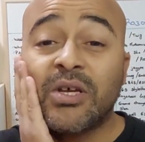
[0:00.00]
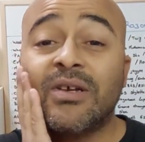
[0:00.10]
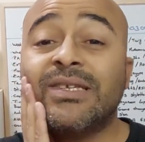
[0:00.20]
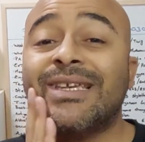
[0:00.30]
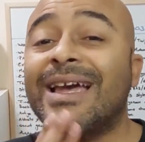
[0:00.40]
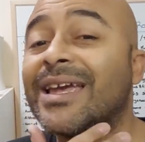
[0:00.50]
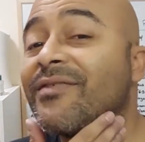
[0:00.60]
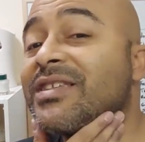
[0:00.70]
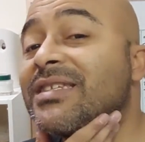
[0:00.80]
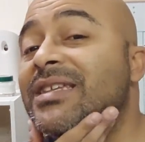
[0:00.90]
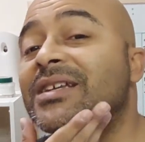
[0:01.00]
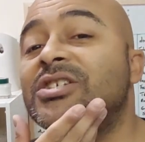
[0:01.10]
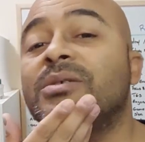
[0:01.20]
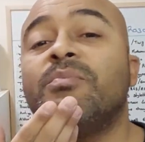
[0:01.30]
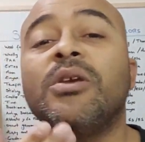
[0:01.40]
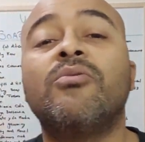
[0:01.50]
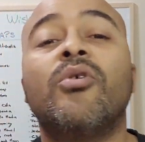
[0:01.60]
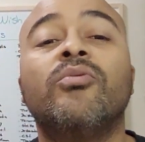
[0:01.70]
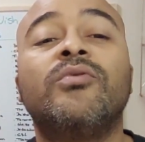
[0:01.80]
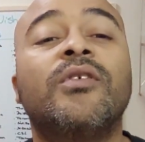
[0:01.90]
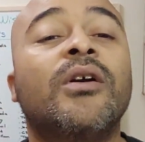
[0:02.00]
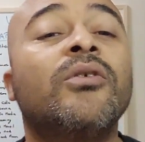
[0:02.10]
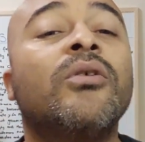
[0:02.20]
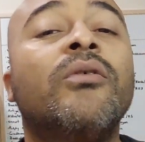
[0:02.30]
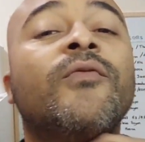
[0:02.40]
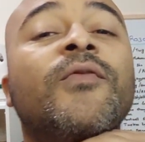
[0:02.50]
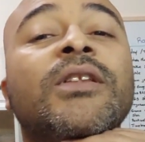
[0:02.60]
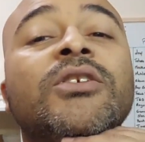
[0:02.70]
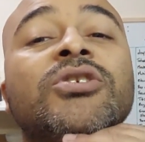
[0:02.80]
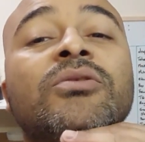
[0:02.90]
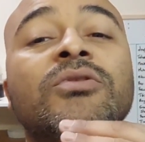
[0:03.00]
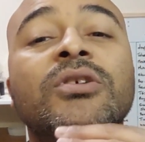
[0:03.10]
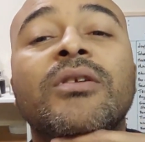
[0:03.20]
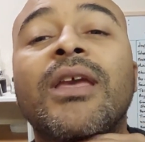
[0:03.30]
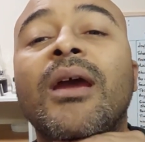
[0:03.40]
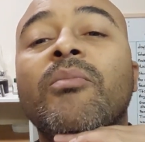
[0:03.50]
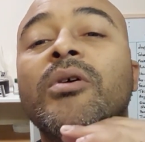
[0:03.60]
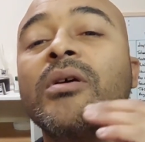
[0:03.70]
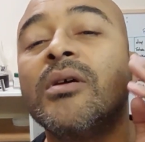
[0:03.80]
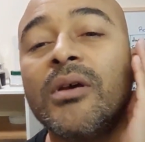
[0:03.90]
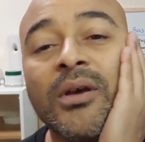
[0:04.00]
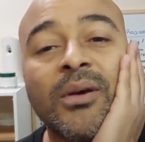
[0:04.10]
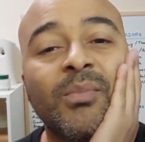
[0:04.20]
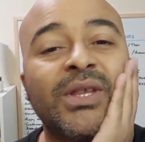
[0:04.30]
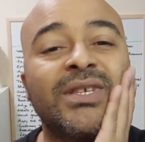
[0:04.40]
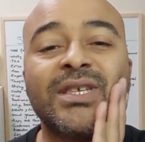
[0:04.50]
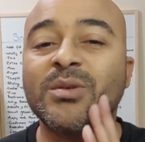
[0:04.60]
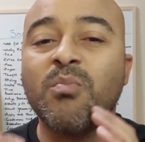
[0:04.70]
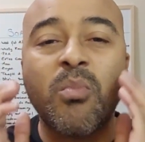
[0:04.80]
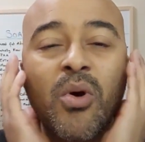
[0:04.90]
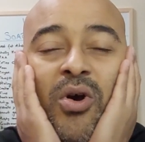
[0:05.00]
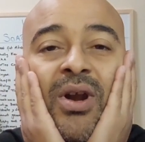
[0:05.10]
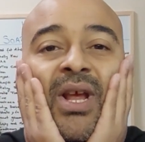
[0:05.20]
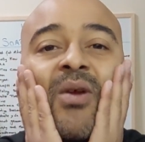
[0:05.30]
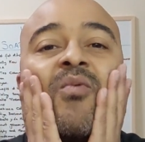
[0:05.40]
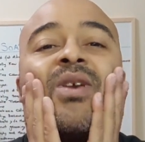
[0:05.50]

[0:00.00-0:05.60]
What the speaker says: because I have such a big growth, I don't know if it shows on camera, this is more than a